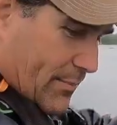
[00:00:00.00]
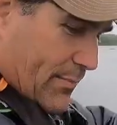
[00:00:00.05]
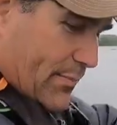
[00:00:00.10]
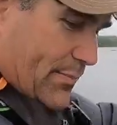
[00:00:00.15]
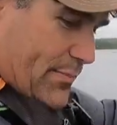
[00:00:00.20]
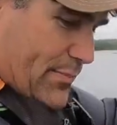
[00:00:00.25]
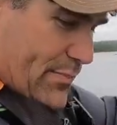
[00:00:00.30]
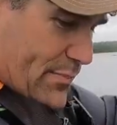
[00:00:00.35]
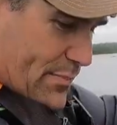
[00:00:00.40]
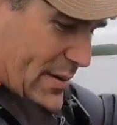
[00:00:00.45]
a
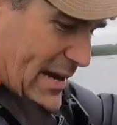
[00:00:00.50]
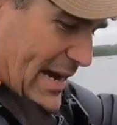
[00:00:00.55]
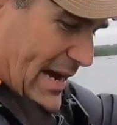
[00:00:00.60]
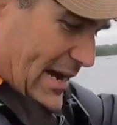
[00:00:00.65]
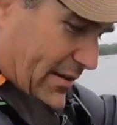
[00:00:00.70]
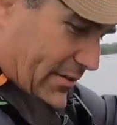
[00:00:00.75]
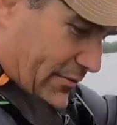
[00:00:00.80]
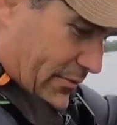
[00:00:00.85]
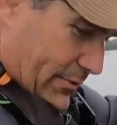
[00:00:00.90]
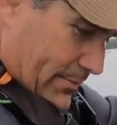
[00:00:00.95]

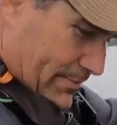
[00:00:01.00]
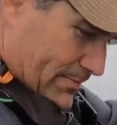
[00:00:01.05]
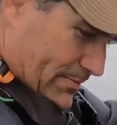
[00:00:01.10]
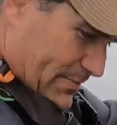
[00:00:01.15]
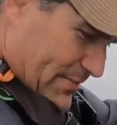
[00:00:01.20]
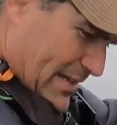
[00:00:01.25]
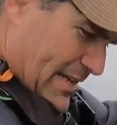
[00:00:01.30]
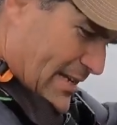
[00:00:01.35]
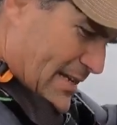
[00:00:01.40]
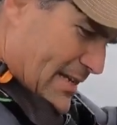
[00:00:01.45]
pot of them.
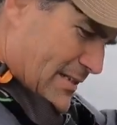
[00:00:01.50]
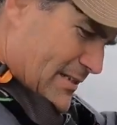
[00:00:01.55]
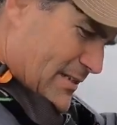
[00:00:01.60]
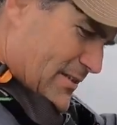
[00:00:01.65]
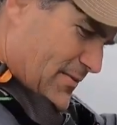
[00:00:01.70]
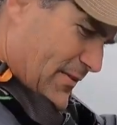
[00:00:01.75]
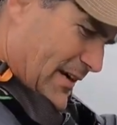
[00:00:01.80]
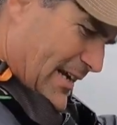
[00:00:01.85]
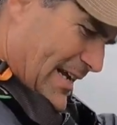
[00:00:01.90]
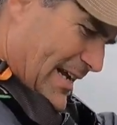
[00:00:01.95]

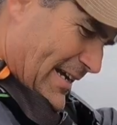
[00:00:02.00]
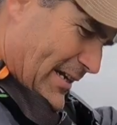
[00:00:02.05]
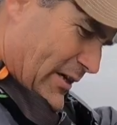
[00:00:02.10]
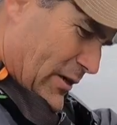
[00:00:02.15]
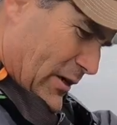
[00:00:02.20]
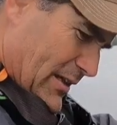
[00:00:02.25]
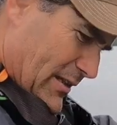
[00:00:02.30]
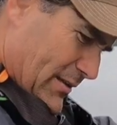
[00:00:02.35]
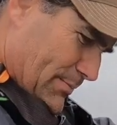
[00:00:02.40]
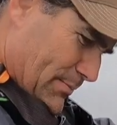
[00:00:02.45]
It's funny I
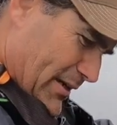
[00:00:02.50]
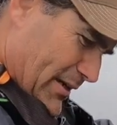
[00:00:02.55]
caught the